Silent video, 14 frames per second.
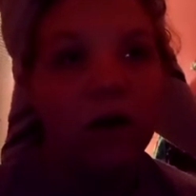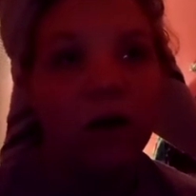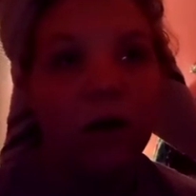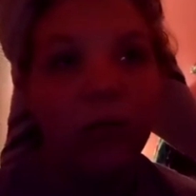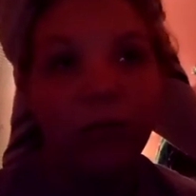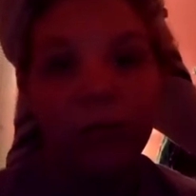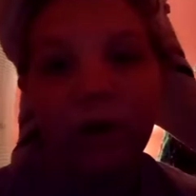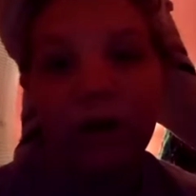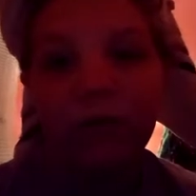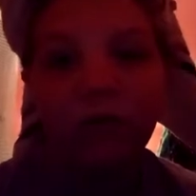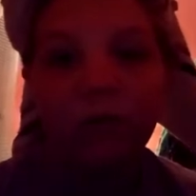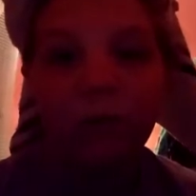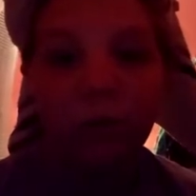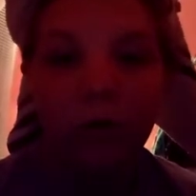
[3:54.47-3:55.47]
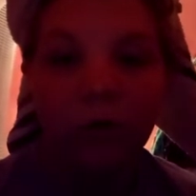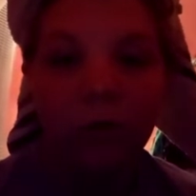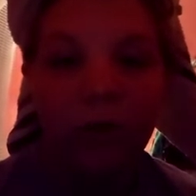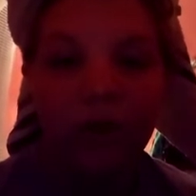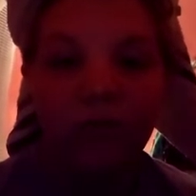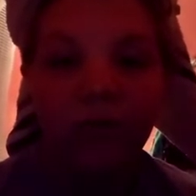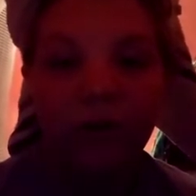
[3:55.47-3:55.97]
I was waiting for
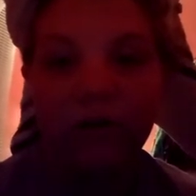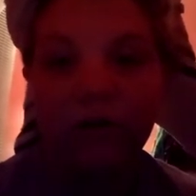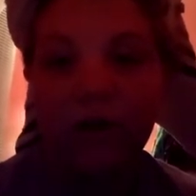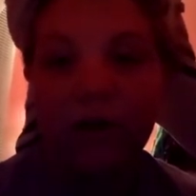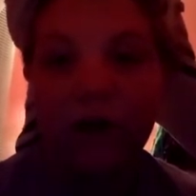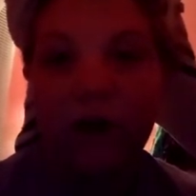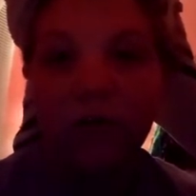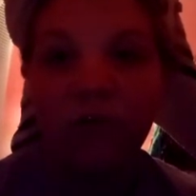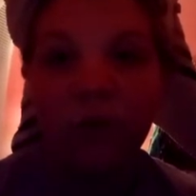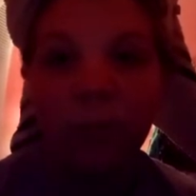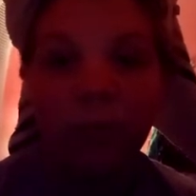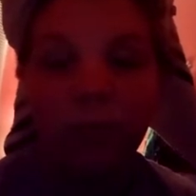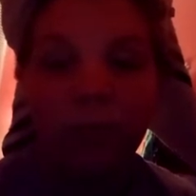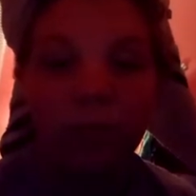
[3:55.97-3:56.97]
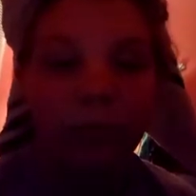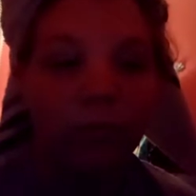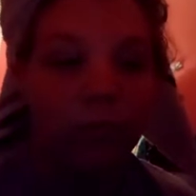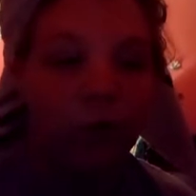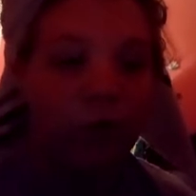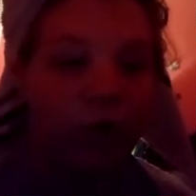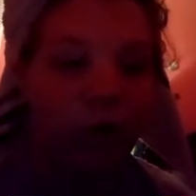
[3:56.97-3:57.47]
my friend to get out of her
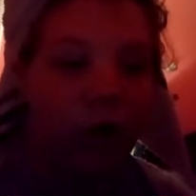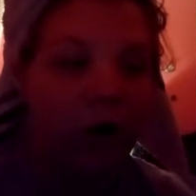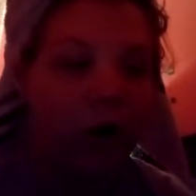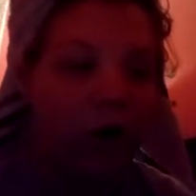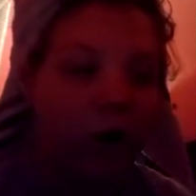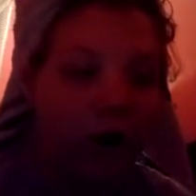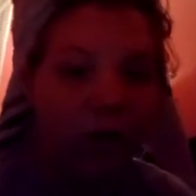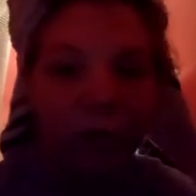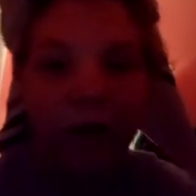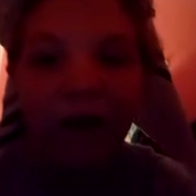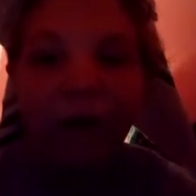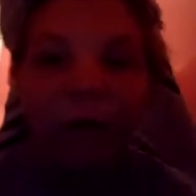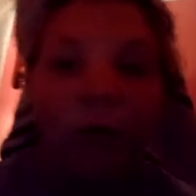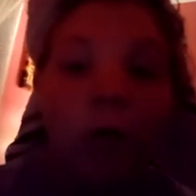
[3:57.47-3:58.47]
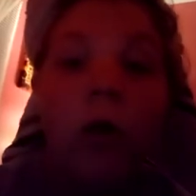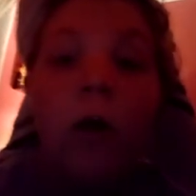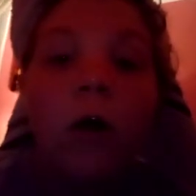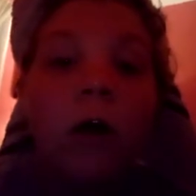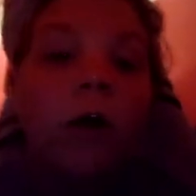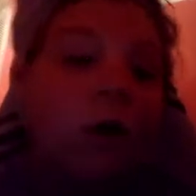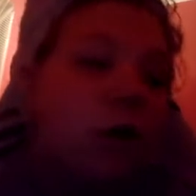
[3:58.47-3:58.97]
Yuri on Ice panel.
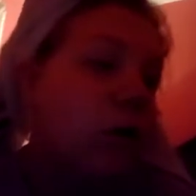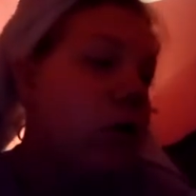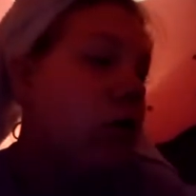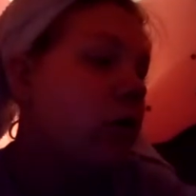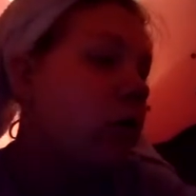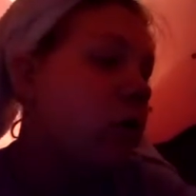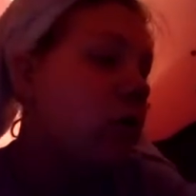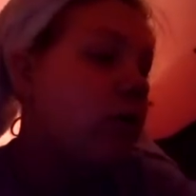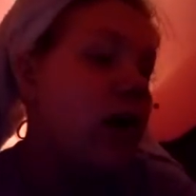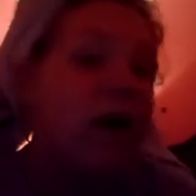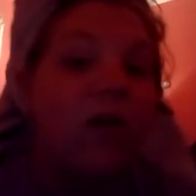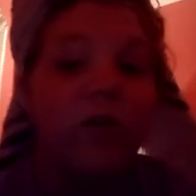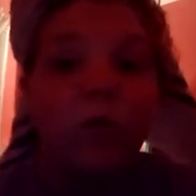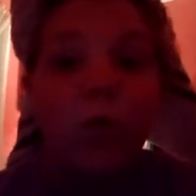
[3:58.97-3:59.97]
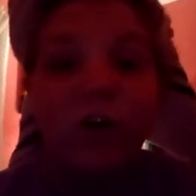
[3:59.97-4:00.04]
I haven't